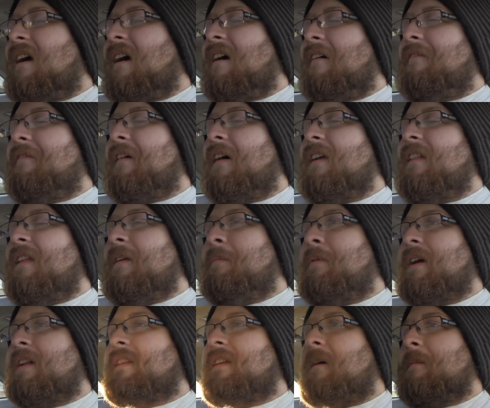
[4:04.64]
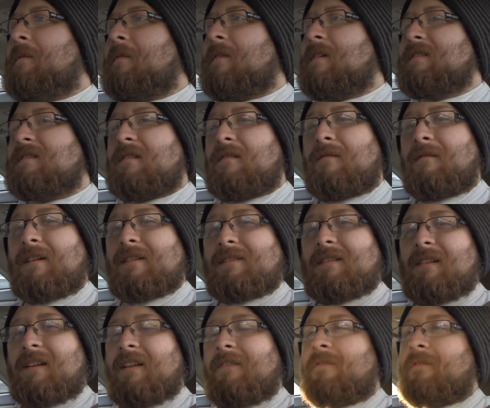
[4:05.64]
finally picked up the rest of the
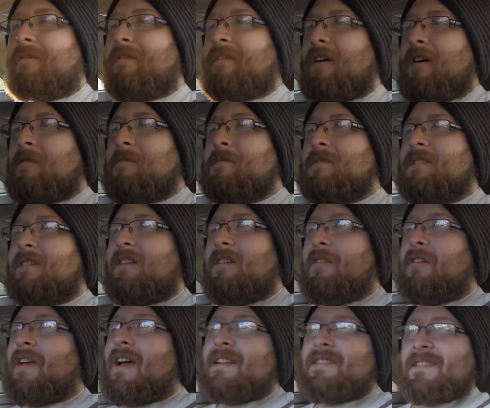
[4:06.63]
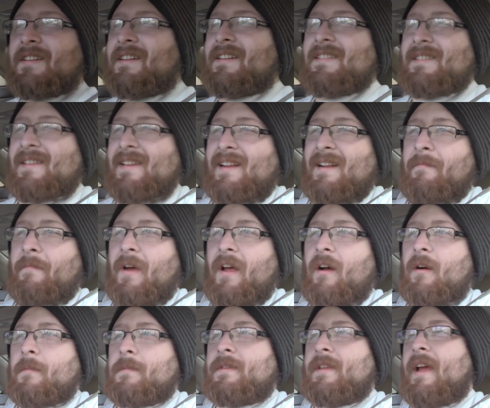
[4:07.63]
Resident Evil films. You guys are going to see it in my
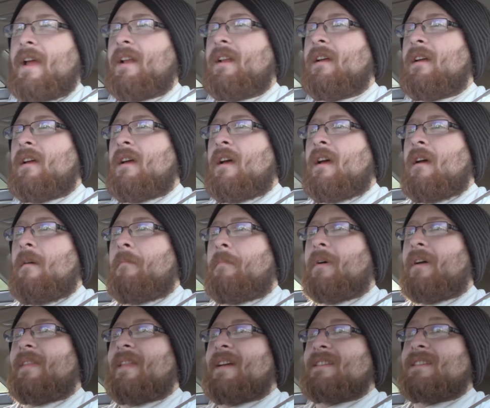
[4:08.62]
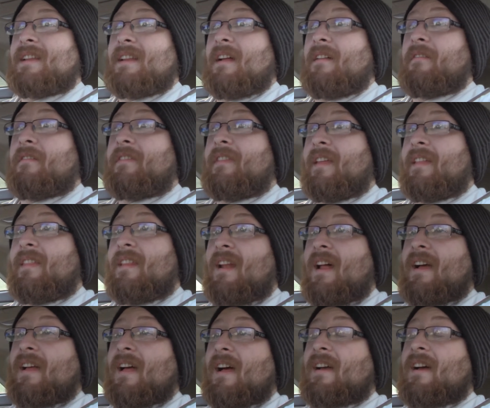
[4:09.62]
update, but that's another thing that
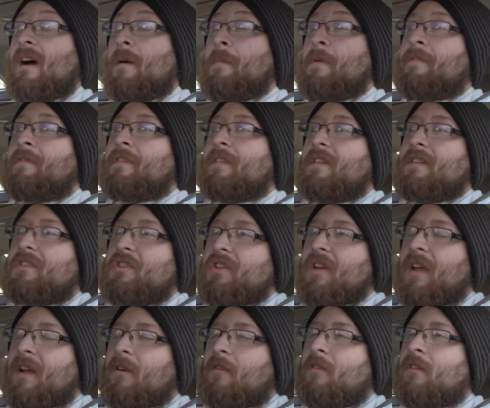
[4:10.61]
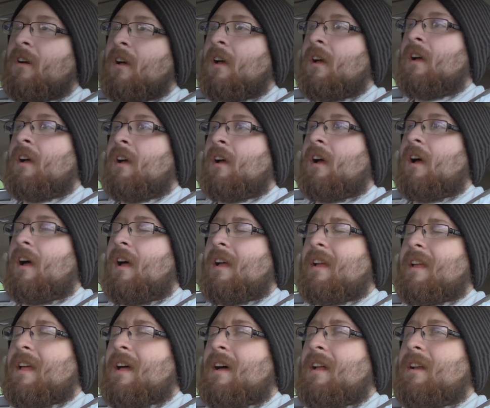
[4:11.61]
I got coming for the channel.
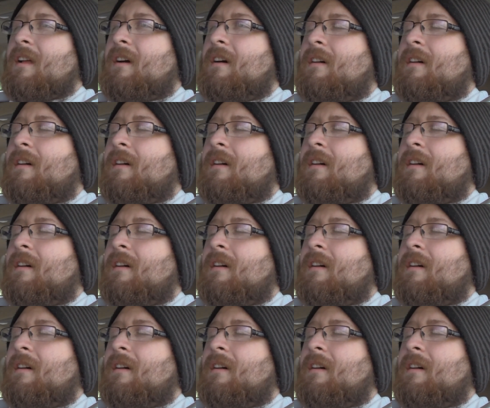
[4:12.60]
I got